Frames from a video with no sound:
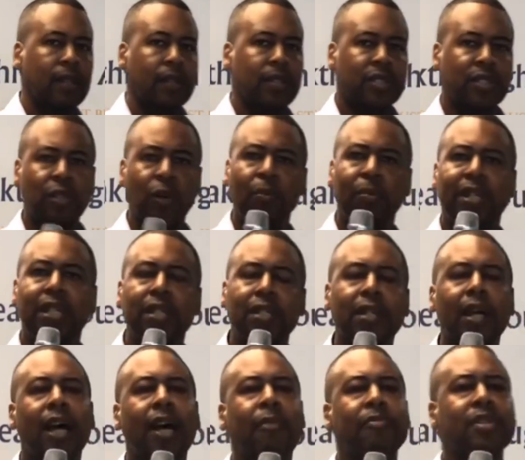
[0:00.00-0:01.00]
So many
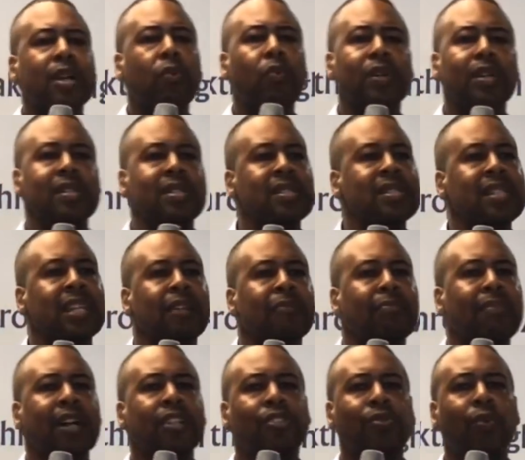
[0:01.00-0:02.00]
times I want to
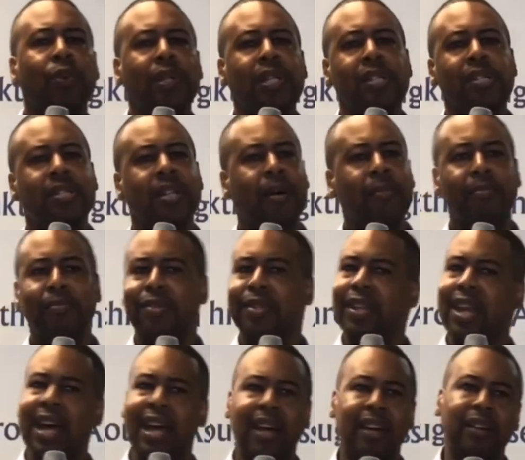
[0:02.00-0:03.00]
sit my 20-somethings
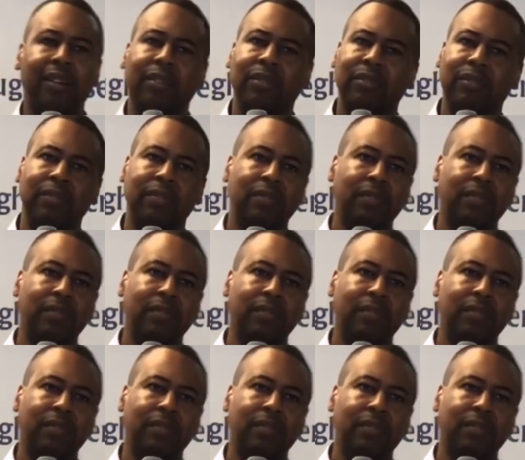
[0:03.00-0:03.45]
down